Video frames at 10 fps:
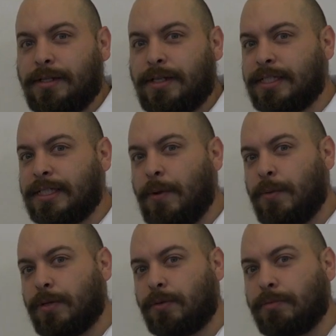This is how we
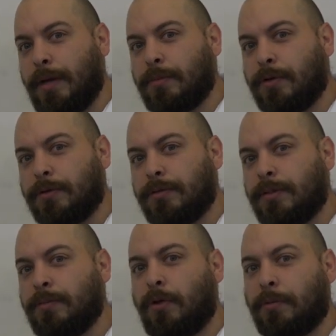can remember
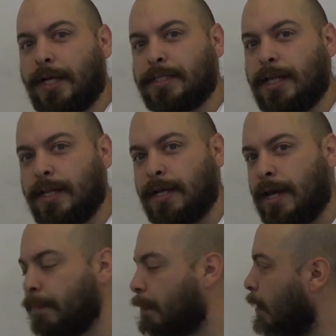the molar mass kitty cat.